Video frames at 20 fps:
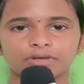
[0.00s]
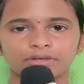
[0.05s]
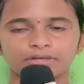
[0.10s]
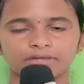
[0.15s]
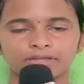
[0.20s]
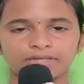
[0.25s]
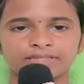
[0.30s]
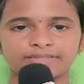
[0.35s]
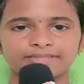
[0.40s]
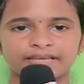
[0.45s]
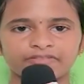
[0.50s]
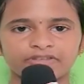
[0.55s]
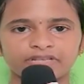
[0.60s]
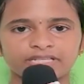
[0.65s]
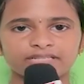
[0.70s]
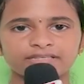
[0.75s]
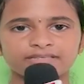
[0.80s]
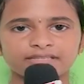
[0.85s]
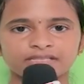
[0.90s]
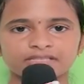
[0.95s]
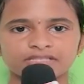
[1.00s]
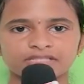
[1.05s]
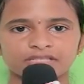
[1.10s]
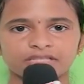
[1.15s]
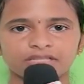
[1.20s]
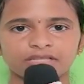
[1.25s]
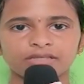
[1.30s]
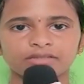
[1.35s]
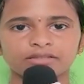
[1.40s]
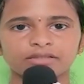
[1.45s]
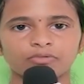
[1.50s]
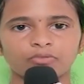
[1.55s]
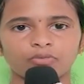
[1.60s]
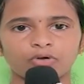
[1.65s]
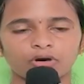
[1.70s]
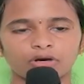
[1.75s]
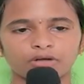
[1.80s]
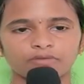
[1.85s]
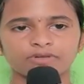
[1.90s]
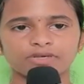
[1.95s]
Uh, in seventeenth century, the
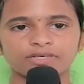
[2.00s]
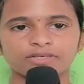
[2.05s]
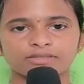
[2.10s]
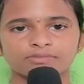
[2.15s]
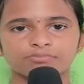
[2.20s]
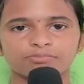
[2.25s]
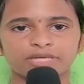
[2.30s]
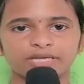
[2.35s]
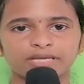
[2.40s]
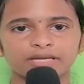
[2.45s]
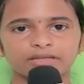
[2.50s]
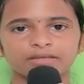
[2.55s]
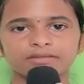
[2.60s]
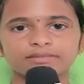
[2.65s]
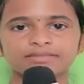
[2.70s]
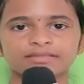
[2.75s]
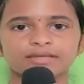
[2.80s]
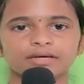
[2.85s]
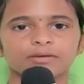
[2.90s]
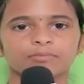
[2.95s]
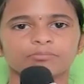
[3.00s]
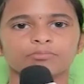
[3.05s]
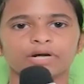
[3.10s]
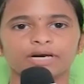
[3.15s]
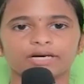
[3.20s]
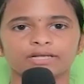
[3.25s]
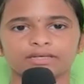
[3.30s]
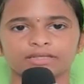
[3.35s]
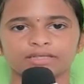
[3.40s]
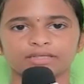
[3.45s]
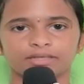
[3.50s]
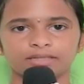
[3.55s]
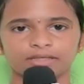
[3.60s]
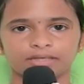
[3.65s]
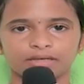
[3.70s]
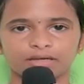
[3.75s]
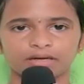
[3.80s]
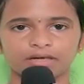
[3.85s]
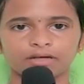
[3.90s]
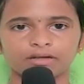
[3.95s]
war was begins, but
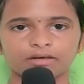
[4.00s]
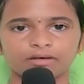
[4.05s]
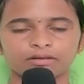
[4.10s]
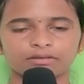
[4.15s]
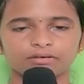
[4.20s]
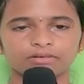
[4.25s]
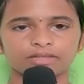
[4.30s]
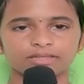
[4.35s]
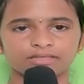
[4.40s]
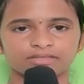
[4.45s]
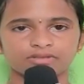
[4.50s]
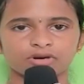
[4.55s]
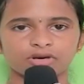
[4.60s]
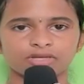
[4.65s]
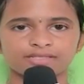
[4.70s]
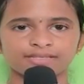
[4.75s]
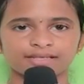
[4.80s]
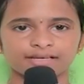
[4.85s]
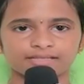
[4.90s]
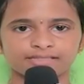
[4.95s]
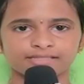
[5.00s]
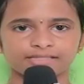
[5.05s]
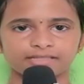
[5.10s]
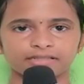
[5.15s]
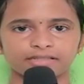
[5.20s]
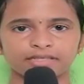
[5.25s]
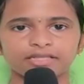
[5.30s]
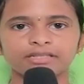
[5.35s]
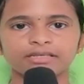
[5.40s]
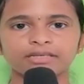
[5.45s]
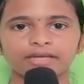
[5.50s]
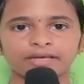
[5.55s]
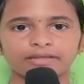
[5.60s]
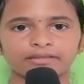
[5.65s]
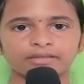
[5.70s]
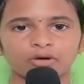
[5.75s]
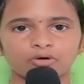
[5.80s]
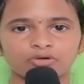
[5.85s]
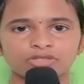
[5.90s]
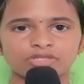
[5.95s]
India does not succeed. In
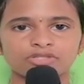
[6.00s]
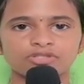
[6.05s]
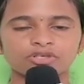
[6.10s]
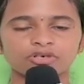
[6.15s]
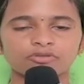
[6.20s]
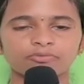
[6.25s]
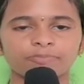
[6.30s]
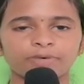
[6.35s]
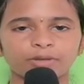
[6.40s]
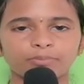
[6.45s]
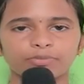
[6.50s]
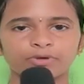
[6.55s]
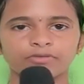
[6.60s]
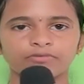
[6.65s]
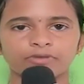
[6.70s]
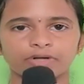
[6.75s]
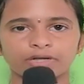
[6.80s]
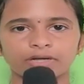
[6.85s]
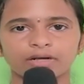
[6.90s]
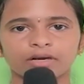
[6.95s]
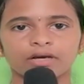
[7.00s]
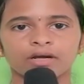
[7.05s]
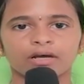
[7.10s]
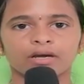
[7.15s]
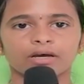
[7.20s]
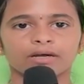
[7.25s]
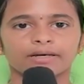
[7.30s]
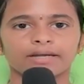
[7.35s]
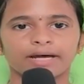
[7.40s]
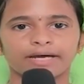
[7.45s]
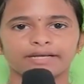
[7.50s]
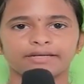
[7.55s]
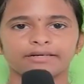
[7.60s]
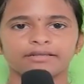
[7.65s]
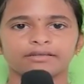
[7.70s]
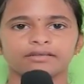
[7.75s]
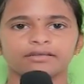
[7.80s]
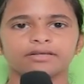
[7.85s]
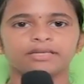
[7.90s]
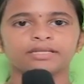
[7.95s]
thousands of people were
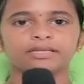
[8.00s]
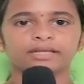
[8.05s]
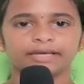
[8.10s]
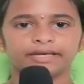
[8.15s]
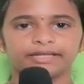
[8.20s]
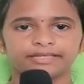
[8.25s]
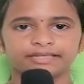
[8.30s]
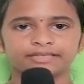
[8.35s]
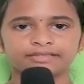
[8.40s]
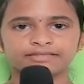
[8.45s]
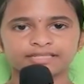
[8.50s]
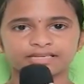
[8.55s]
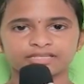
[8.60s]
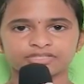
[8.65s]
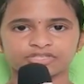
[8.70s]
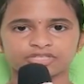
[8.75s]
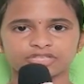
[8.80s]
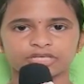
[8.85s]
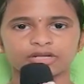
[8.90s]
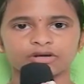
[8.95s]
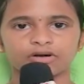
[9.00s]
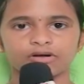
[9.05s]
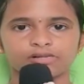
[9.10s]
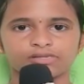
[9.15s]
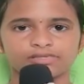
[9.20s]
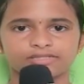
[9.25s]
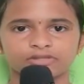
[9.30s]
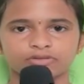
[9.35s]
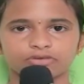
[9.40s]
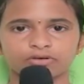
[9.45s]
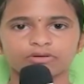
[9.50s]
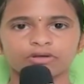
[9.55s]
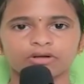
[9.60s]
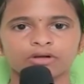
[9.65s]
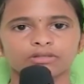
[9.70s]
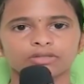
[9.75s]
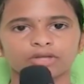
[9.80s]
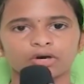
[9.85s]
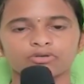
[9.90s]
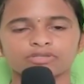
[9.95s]
died. In eighteenth century also,
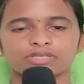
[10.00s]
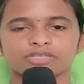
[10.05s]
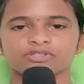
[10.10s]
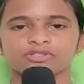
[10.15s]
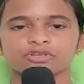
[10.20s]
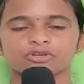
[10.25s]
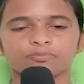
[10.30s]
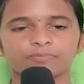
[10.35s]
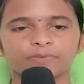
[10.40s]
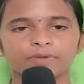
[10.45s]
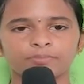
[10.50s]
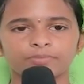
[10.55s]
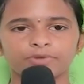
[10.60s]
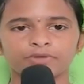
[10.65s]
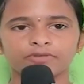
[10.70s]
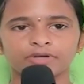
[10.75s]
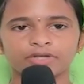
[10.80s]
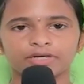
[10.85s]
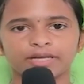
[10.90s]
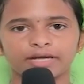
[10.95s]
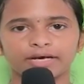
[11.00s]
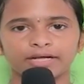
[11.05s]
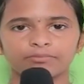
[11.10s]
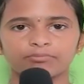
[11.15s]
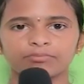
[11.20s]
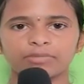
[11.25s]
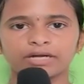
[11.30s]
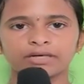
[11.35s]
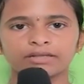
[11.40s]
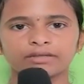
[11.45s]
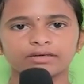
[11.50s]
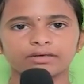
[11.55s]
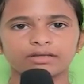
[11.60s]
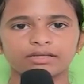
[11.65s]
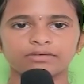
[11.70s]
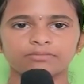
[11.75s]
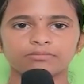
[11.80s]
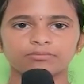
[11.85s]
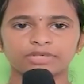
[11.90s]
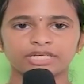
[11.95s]
thousands of people were died, but
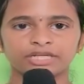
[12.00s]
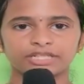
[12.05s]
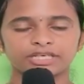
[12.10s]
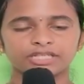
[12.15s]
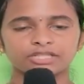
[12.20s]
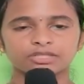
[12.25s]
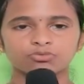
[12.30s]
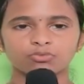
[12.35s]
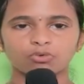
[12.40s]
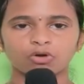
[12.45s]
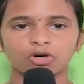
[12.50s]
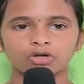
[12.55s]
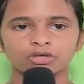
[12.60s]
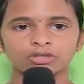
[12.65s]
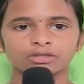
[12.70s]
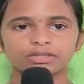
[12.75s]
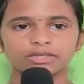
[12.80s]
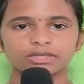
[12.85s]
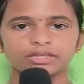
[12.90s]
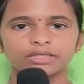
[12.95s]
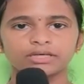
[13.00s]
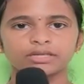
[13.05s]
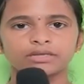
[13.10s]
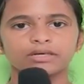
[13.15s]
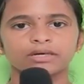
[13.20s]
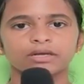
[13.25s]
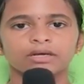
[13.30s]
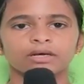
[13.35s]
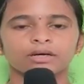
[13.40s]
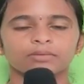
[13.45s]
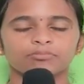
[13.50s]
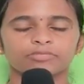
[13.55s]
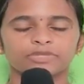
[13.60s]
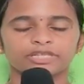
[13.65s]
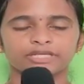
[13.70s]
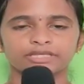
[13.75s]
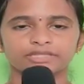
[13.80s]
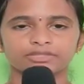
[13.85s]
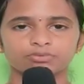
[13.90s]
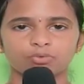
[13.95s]
British won the
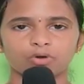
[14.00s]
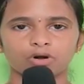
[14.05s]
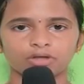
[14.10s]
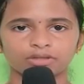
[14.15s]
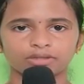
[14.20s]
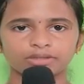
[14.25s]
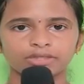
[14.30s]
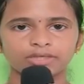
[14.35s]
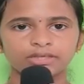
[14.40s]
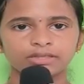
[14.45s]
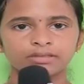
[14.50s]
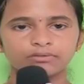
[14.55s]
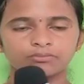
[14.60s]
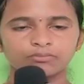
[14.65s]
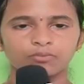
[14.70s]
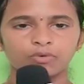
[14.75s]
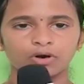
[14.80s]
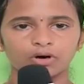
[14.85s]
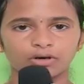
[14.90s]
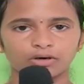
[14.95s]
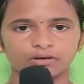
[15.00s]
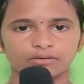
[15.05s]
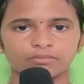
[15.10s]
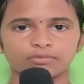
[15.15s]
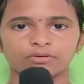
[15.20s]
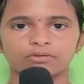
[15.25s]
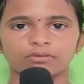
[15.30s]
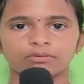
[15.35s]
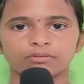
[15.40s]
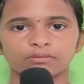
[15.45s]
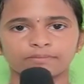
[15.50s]
British won the war.